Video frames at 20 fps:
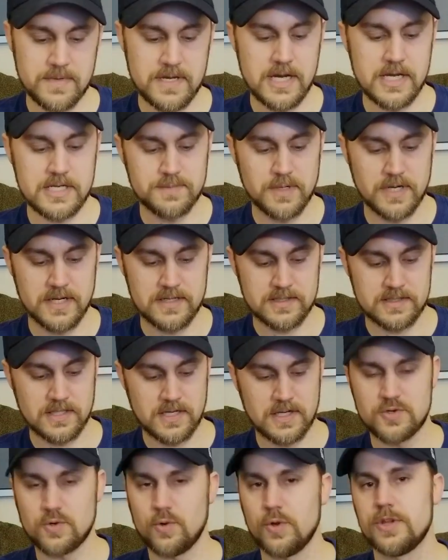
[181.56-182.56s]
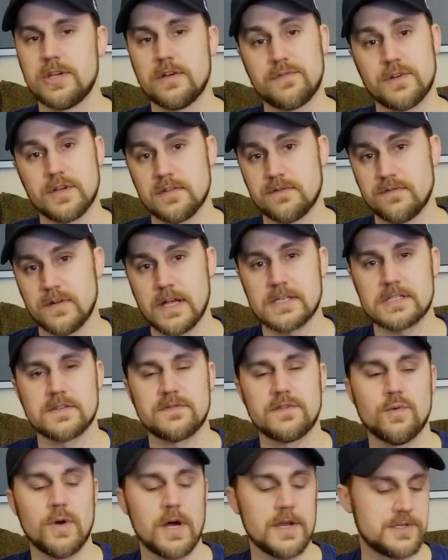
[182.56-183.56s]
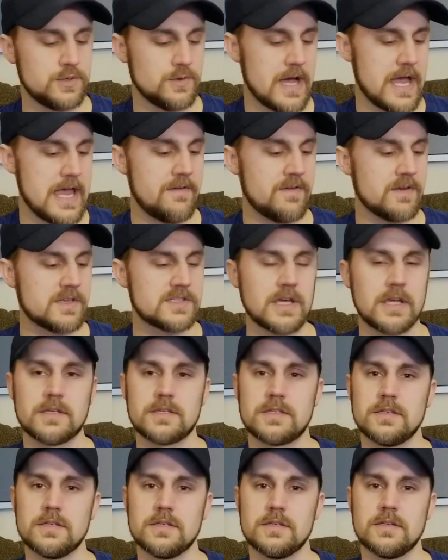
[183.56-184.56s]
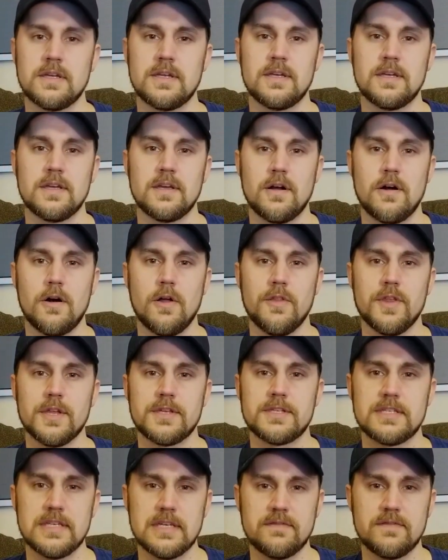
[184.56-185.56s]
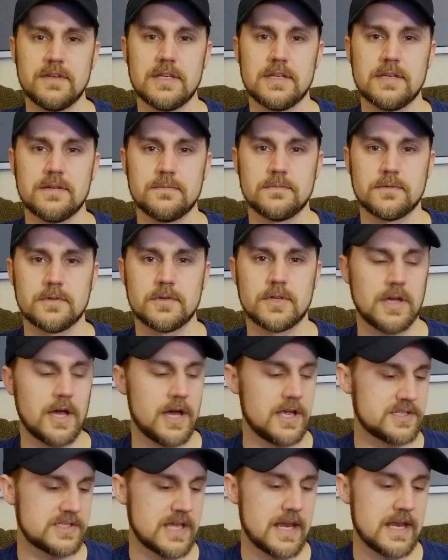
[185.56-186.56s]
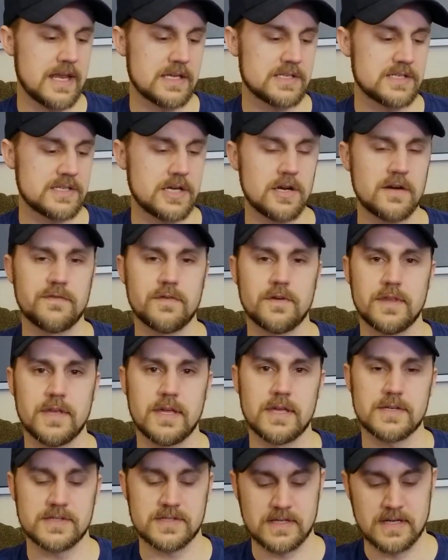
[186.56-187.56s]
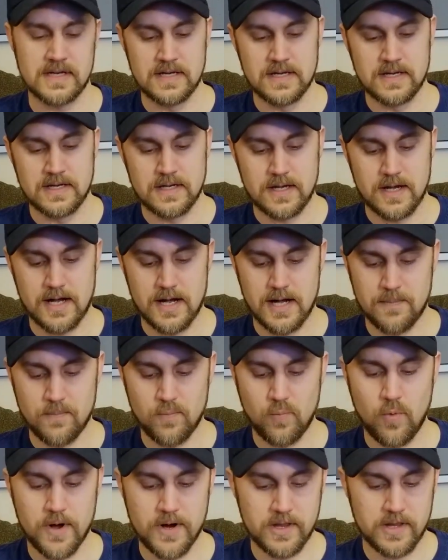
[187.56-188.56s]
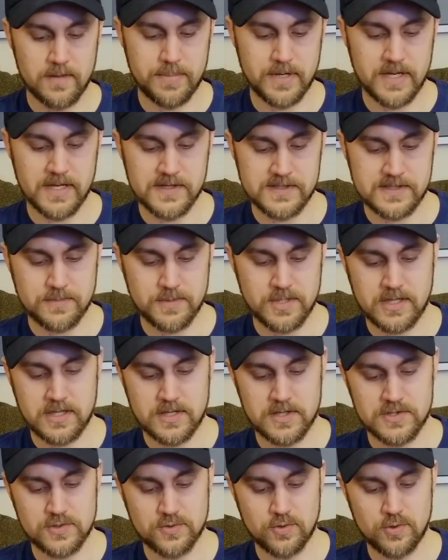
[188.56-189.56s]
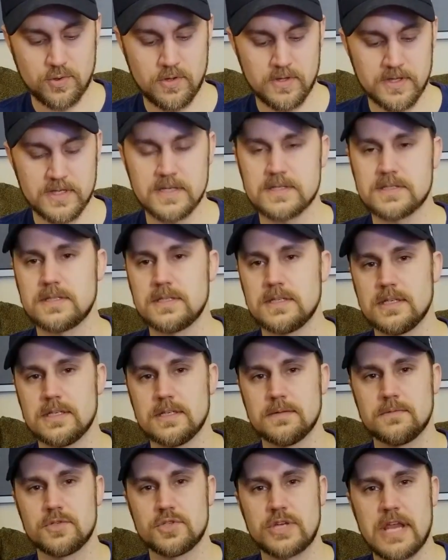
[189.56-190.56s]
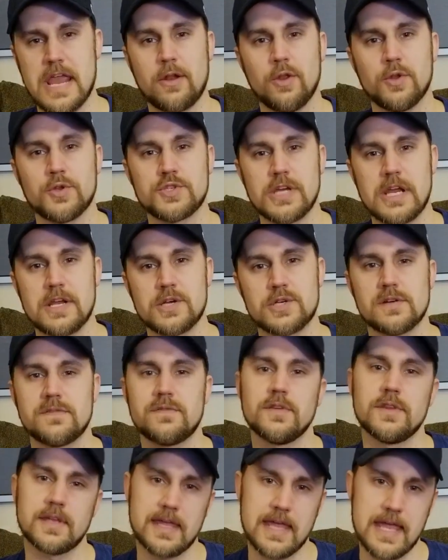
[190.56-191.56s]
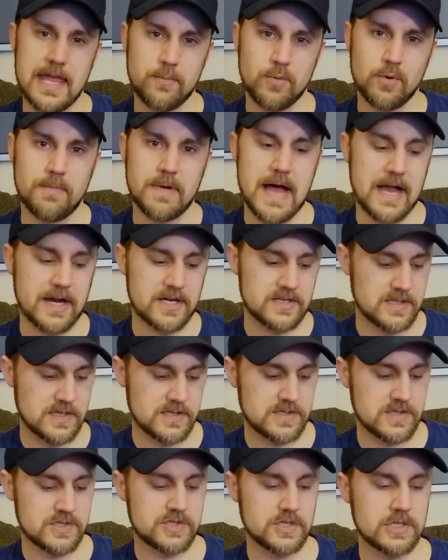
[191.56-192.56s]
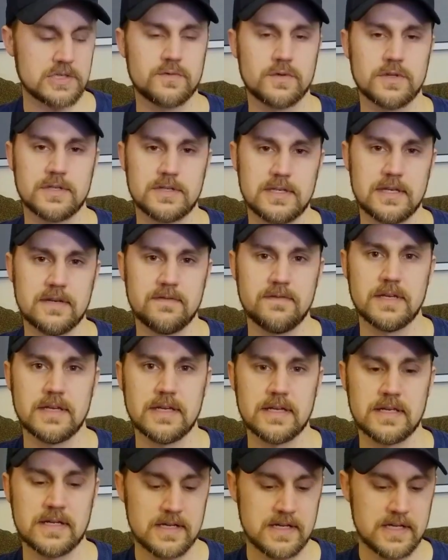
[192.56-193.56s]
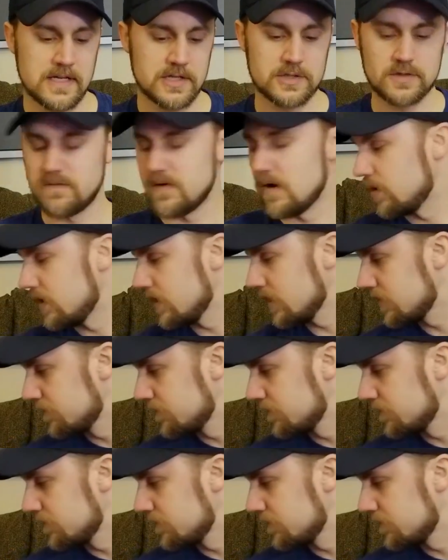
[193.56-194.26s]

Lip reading: each button to control a different device if you want to. I have it set to the TV settings here for this. One of the buttons I'm going to control is the channel changer for the cable box. This is just for the TV. So if I want to